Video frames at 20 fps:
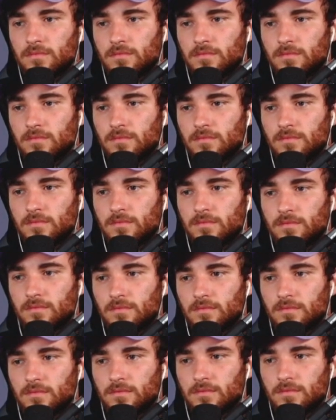
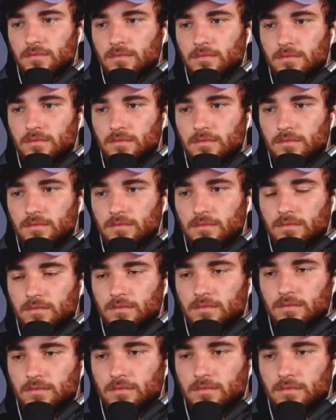
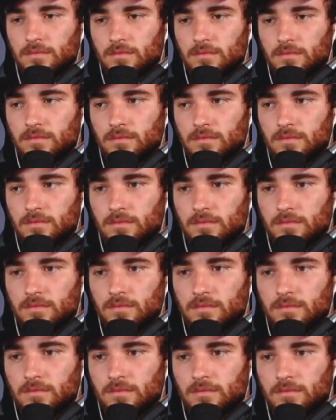
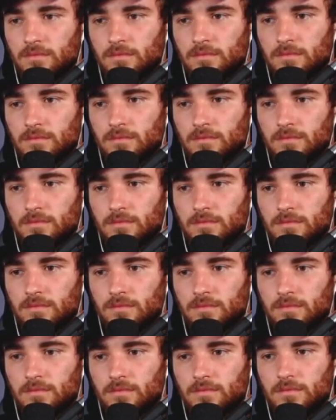
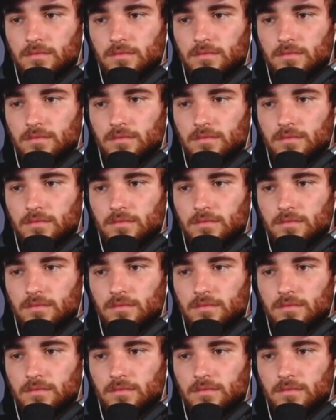(silent)